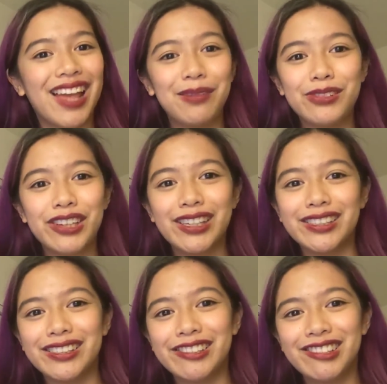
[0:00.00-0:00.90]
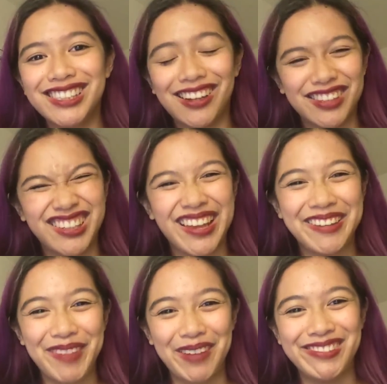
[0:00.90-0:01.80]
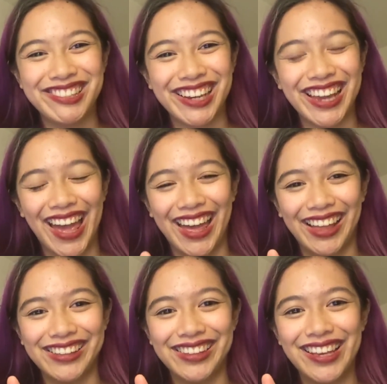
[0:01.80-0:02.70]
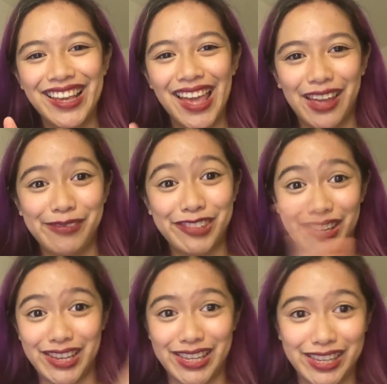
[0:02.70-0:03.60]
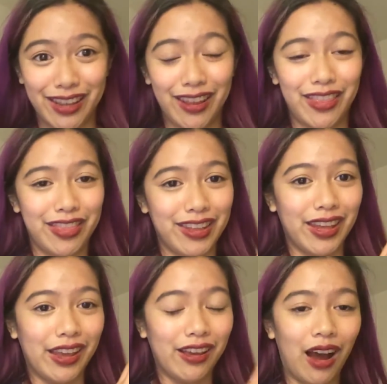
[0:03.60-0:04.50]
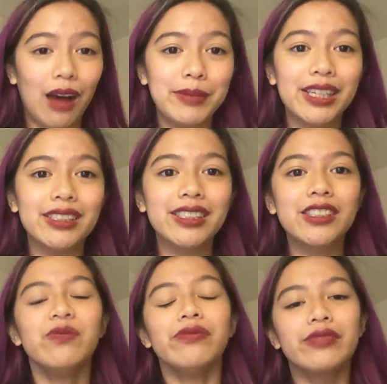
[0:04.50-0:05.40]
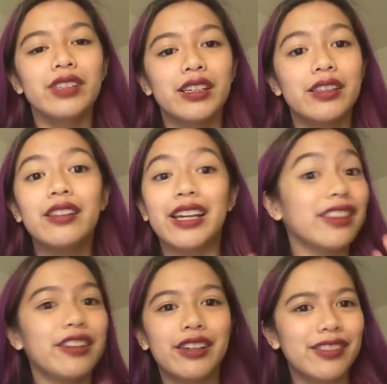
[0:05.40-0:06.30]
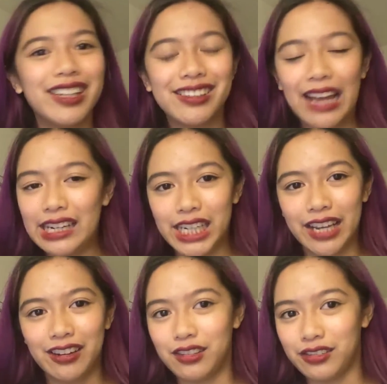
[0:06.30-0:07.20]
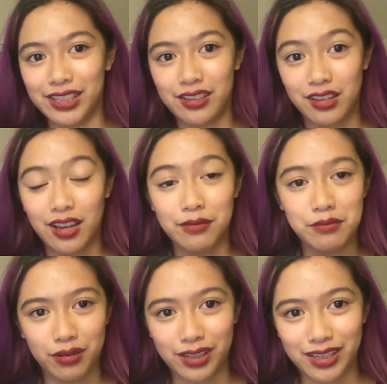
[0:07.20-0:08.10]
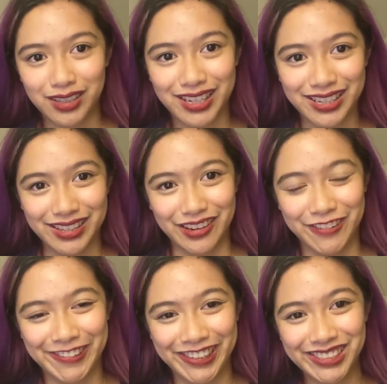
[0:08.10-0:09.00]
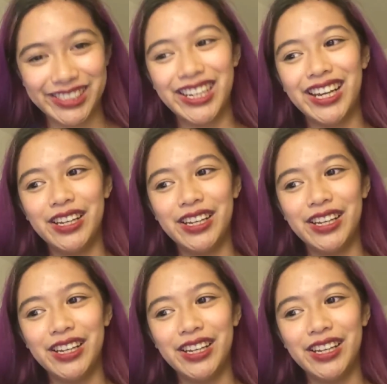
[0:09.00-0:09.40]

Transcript: is literally not the same MJ as MJ in the comics. Like the entire character is completely different.